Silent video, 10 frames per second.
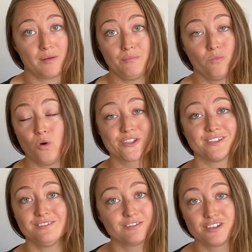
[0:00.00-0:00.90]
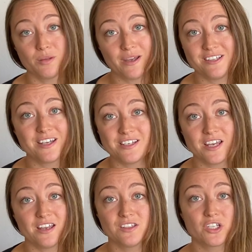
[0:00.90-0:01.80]
wasn't for the
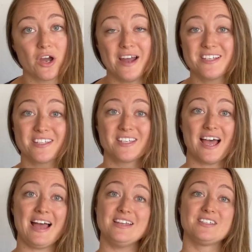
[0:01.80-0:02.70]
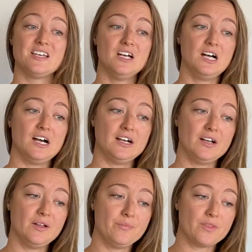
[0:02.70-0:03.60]
PCT. So I just had
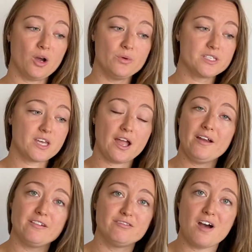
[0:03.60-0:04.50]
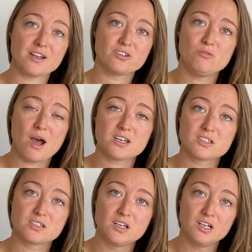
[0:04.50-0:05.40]
I was carrying far too
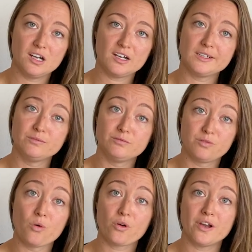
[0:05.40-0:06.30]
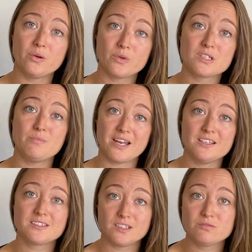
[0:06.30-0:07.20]
much for it, which made
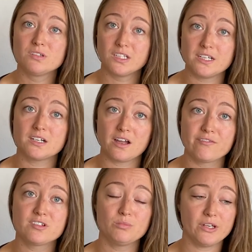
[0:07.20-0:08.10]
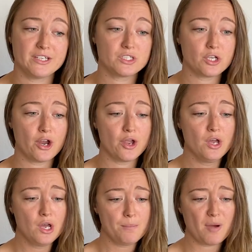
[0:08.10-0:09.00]
it sit really uncomfortably. So
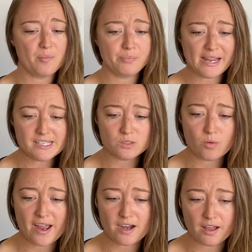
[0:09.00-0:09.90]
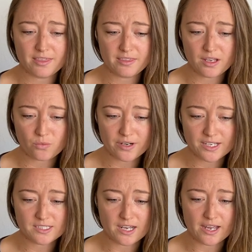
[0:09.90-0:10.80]
my base weight, I think when I
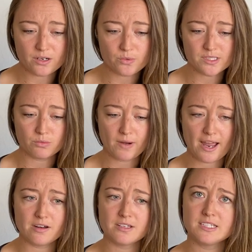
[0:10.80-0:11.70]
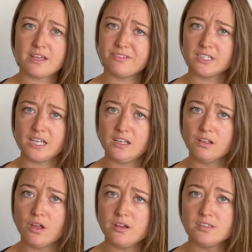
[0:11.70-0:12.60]
started, was around 7
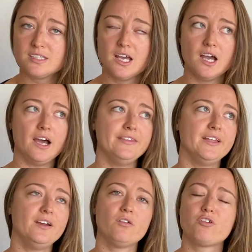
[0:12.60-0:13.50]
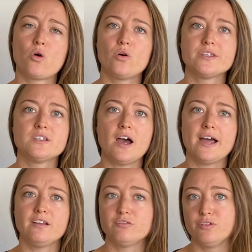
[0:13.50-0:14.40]
kilos, and then of course you're
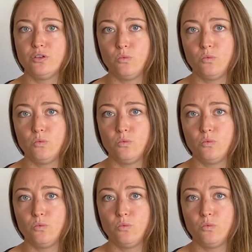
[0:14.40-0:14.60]
adding food